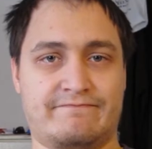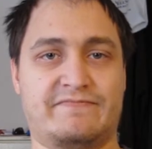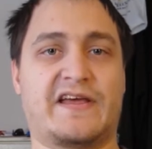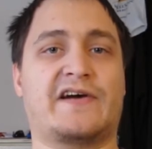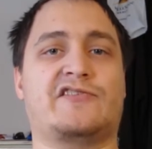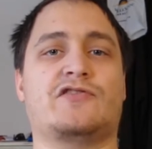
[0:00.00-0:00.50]

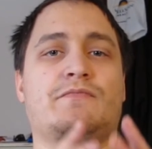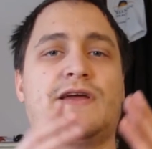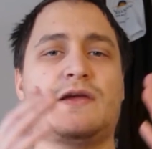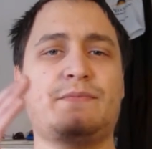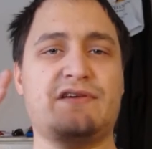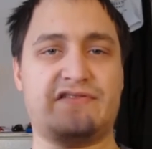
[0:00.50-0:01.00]
Now, you
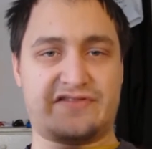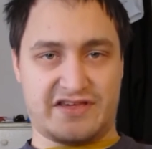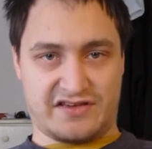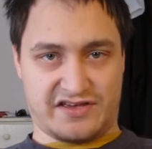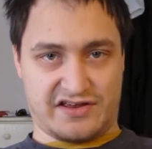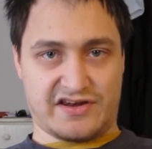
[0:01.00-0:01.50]
may be
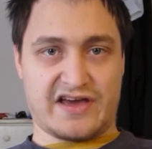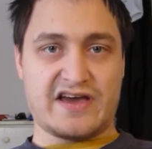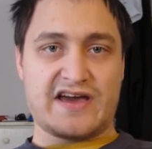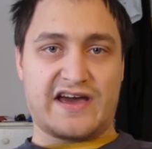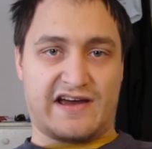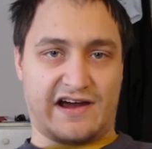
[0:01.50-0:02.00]
thinking,
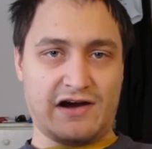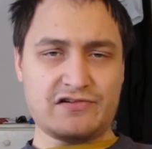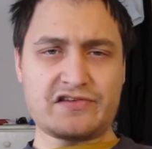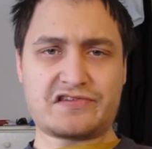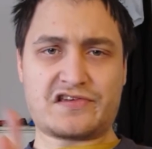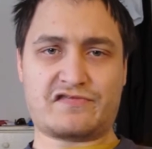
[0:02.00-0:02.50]
how
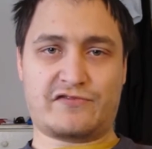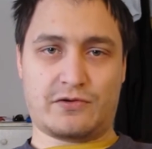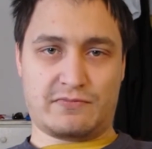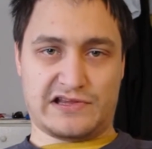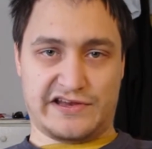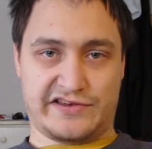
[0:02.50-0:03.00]
does this film
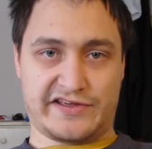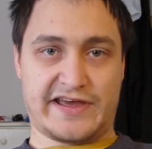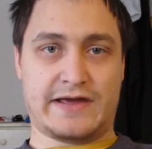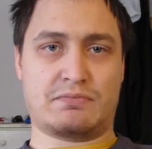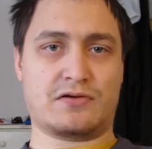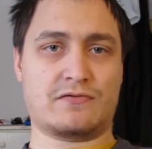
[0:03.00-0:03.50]
relate to
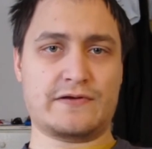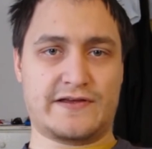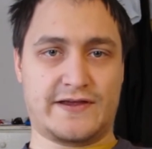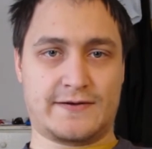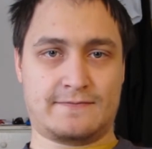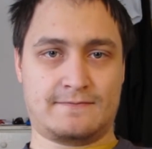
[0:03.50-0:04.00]
Gay
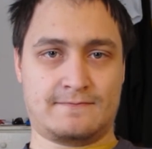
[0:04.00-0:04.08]
Purr-ee?